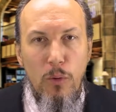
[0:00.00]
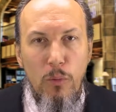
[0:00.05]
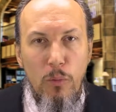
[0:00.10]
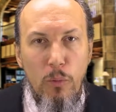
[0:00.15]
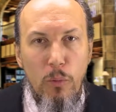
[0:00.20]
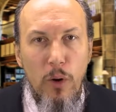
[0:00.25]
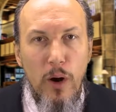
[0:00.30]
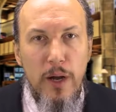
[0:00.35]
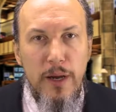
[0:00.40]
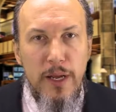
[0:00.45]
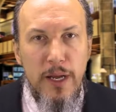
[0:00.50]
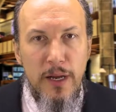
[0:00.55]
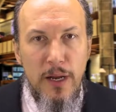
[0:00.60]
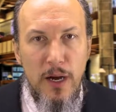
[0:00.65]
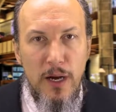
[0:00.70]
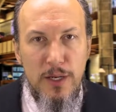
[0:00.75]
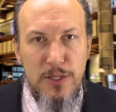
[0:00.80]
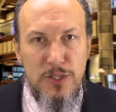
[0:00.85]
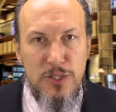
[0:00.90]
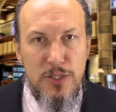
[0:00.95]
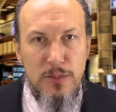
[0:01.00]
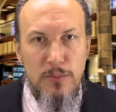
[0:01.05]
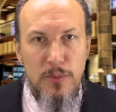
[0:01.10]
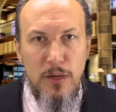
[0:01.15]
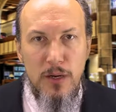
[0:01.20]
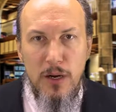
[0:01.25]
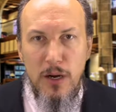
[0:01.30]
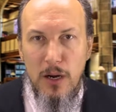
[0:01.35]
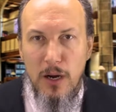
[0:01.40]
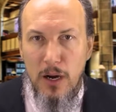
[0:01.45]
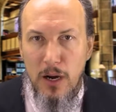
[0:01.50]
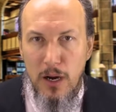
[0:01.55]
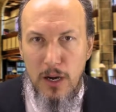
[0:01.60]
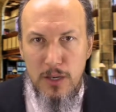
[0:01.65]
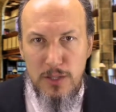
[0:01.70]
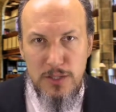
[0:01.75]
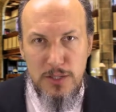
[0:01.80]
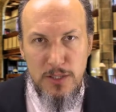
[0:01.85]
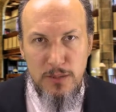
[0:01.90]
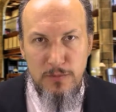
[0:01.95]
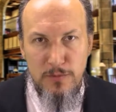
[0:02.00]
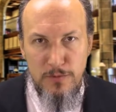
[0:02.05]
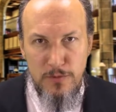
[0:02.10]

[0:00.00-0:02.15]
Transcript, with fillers: What an awesome, awesome